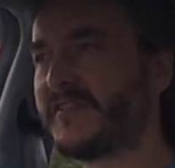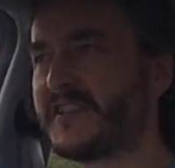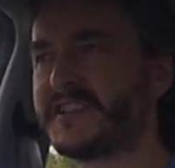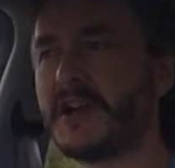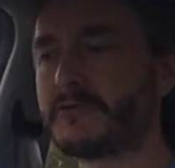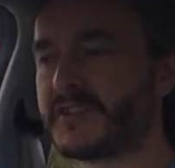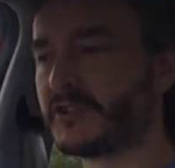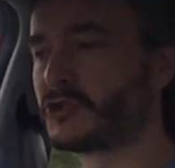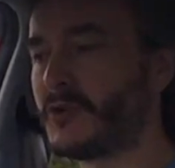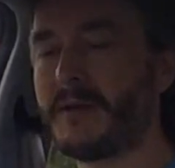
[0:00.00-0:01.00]
The total
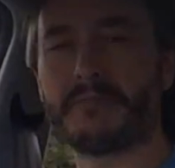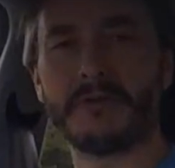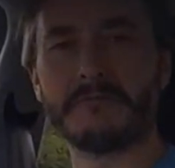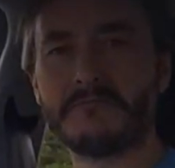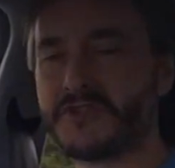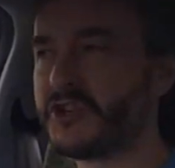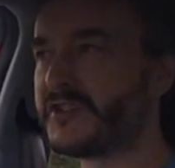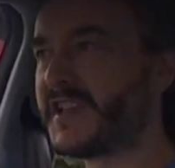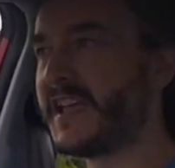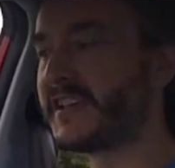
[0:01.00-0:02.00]
trip should
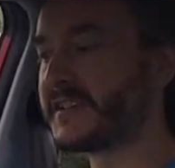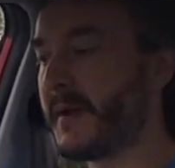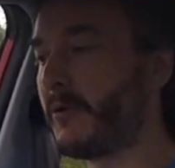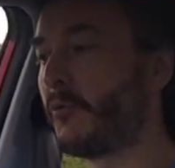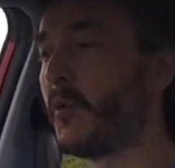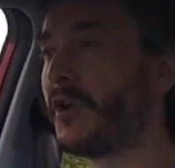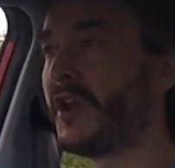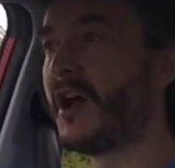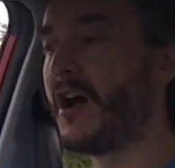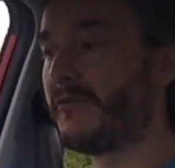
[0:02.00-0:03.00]
take us about
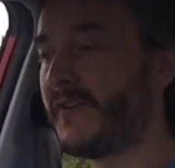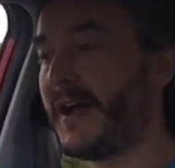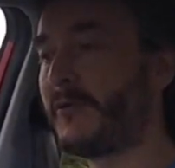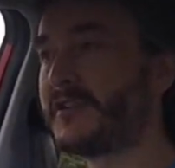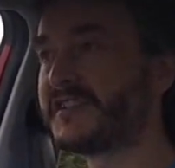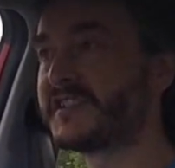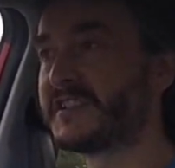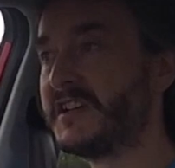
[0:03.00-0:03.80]
1.5 hours.